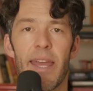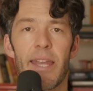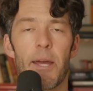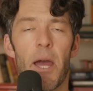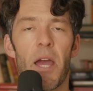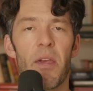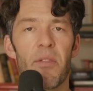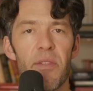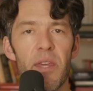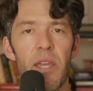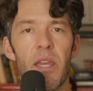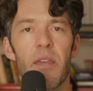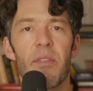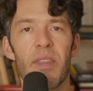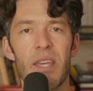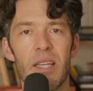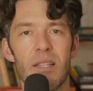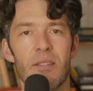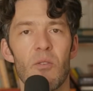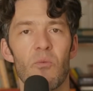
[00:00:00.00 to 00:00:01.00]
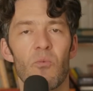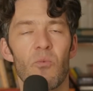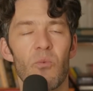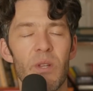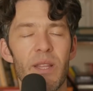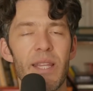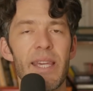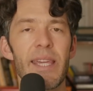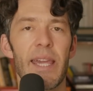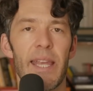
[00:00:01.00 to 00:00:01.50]
And I think this
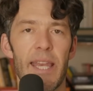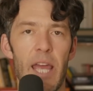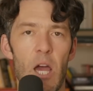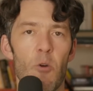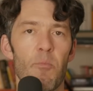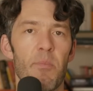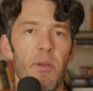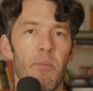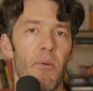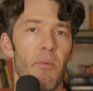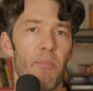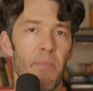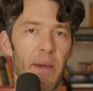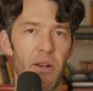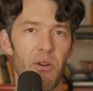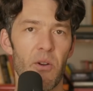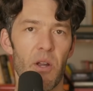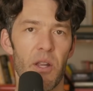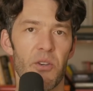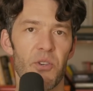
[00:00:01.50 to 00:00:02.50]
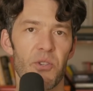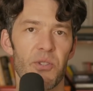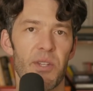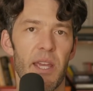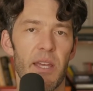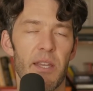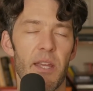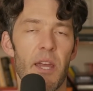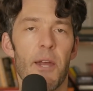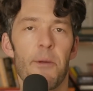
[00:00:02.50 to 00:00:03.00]
really can help people better
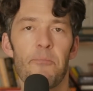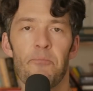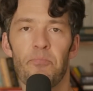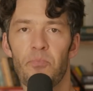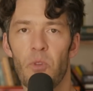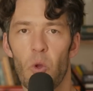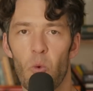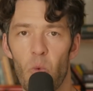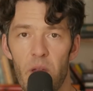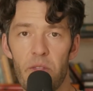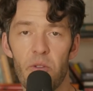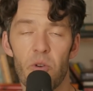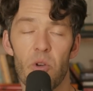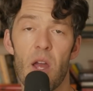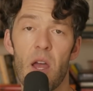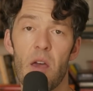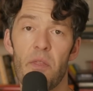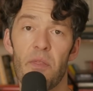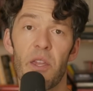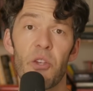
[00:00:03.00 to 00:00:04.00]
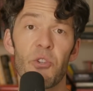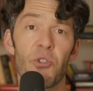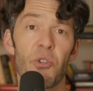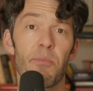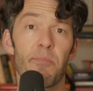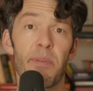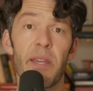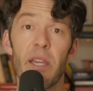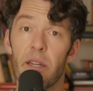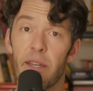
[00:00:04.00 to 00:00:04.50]
understand whether or not they
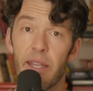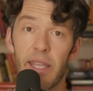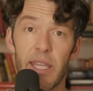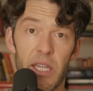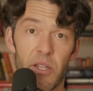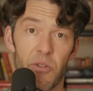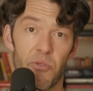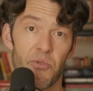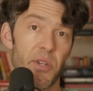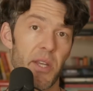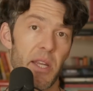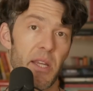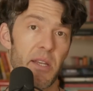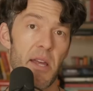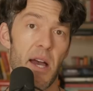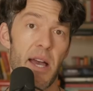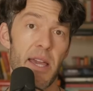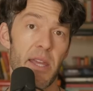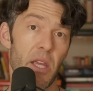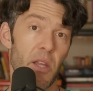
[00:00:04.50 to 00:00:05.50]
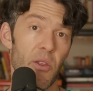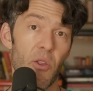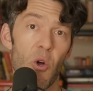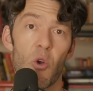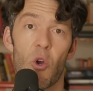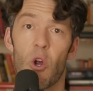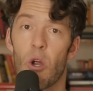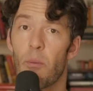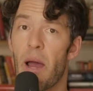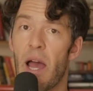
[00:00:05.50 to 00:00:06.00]
should be on a ketogenic diet, a
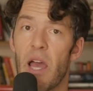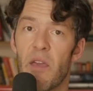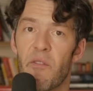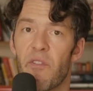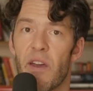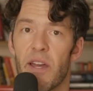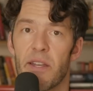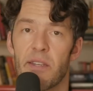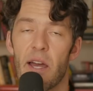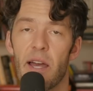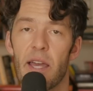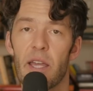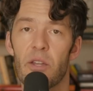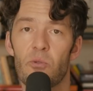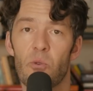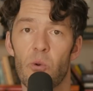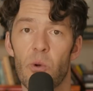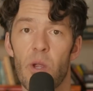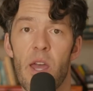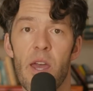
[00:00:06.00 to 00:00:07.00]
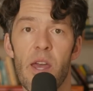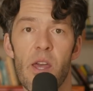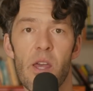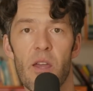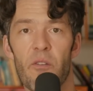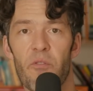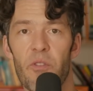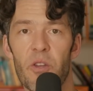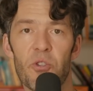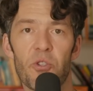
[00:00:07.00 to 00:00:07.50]
low carb, high fat diet, or
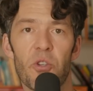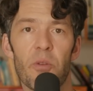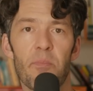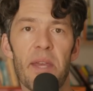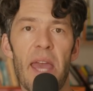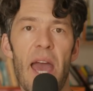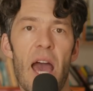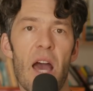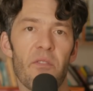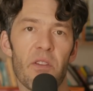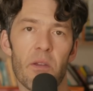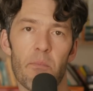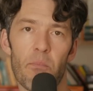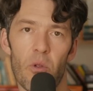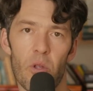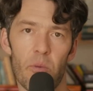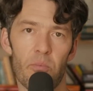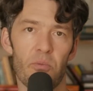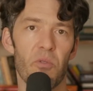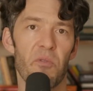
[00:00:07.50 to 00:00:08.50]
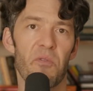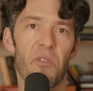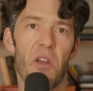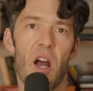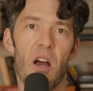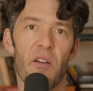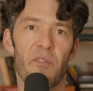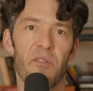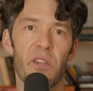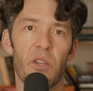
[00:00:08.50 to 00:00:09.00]
if they should be having bulletproof
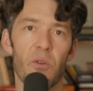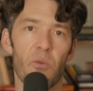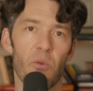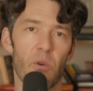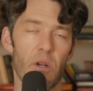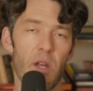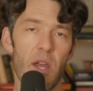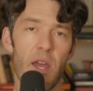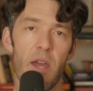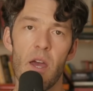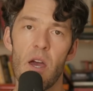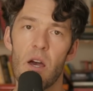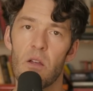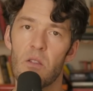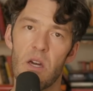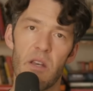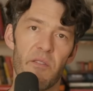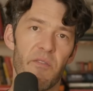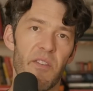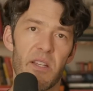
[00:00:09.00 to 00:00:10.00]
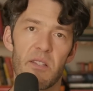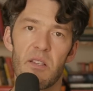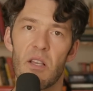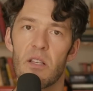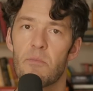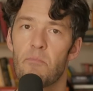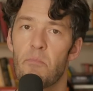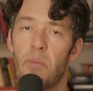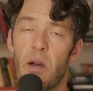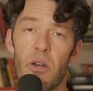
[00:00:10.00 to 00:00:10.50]
coffee or a lot of
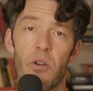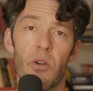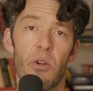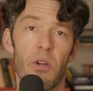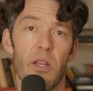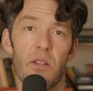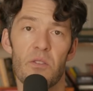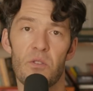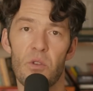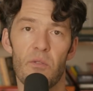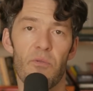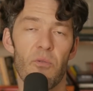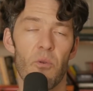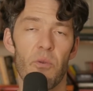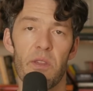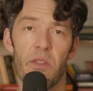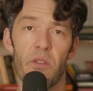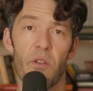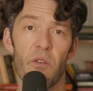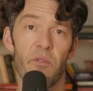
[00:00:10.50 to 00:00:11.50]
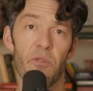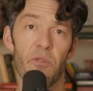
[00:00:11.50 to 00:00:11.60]
excess butter and so forth in their